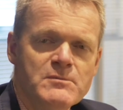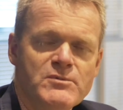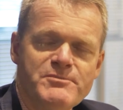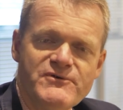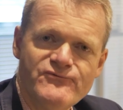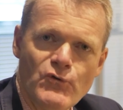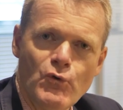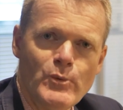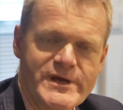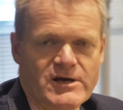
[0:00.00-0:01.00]
But
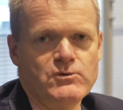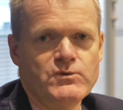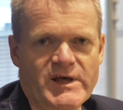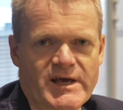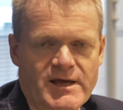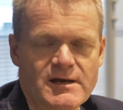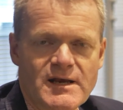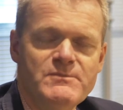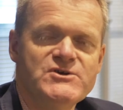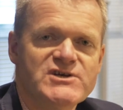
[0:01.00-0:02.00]
before we go there,
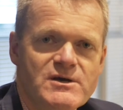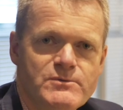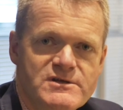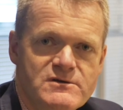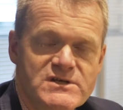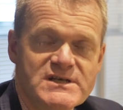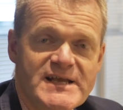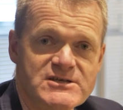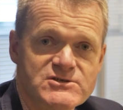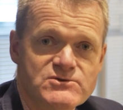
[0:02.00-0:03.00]
let me share with you the
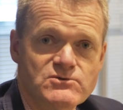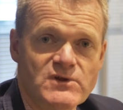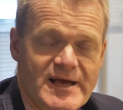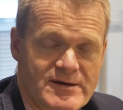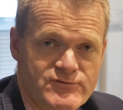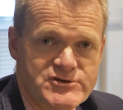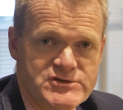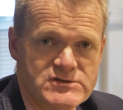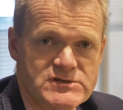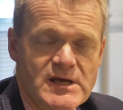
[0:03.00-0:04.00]
national
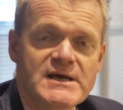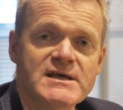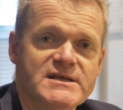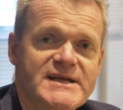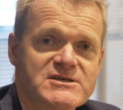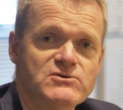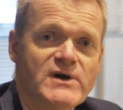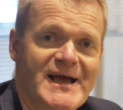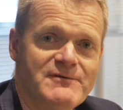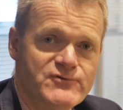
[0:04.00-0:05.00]
averages. The
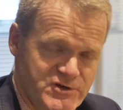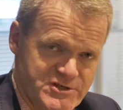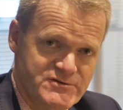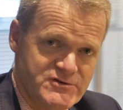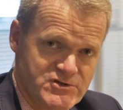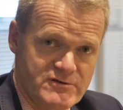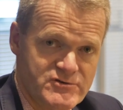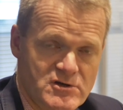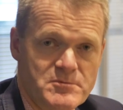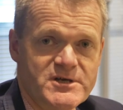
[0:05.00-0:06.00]
national average for
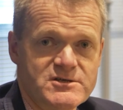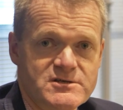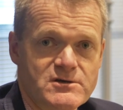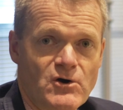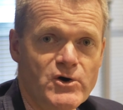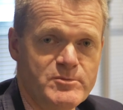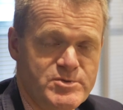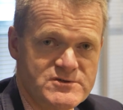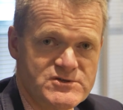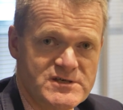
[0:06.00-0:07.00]
service accommodation
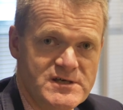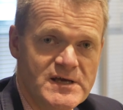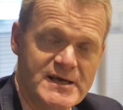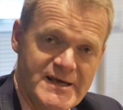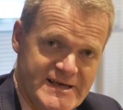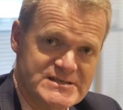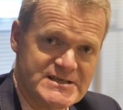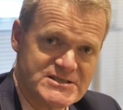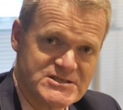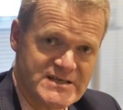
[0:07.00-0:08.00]
occupancy
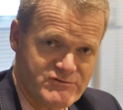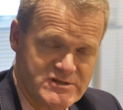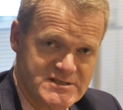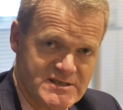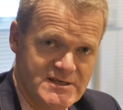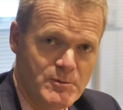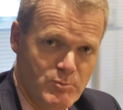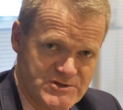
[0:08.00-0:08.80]
is 70%.